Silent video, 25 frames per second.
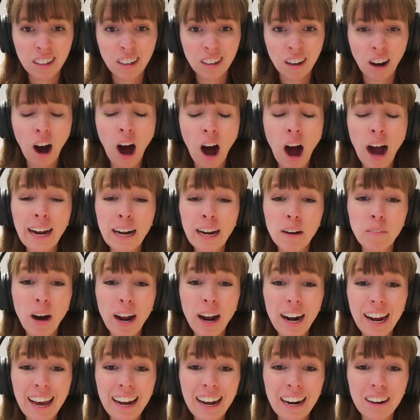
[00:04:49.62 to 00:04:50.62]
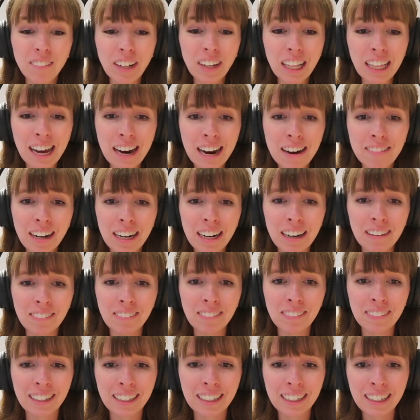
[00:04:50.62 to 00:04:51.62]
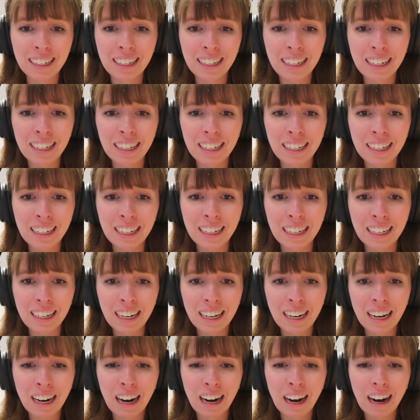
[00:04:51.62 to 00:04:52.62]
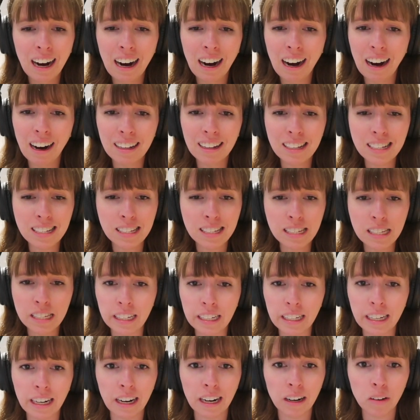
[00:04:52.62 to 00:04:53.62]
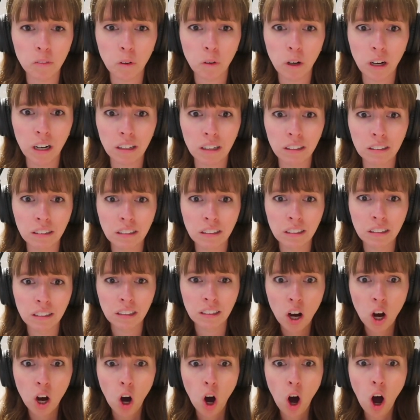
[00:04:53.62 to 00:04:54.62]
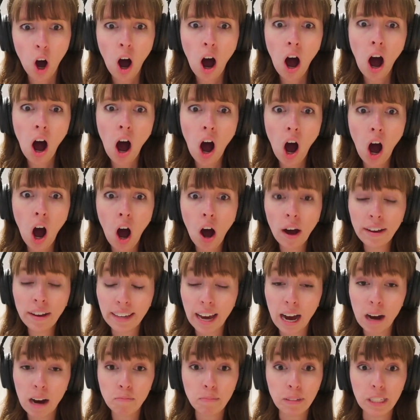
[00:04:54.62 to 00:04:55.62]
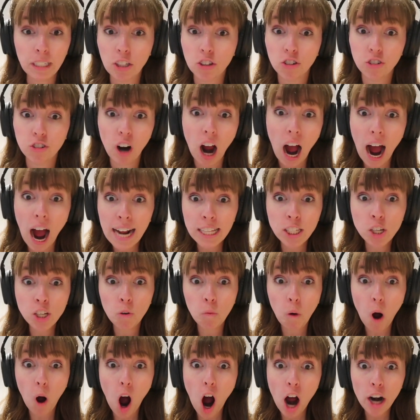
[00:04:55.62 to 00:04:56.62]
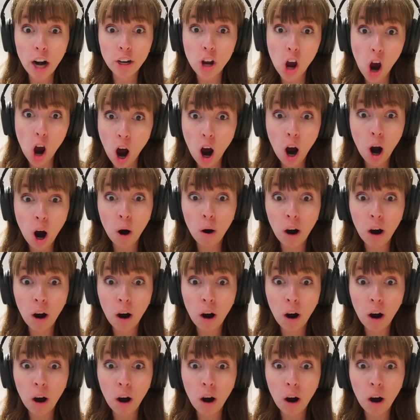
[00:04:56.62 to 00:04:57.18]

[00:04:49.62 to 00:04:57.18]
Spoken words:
Oh, come on, Ida, believe him! Oh, this isn't gonna end well. Oh, yes, try to warn you!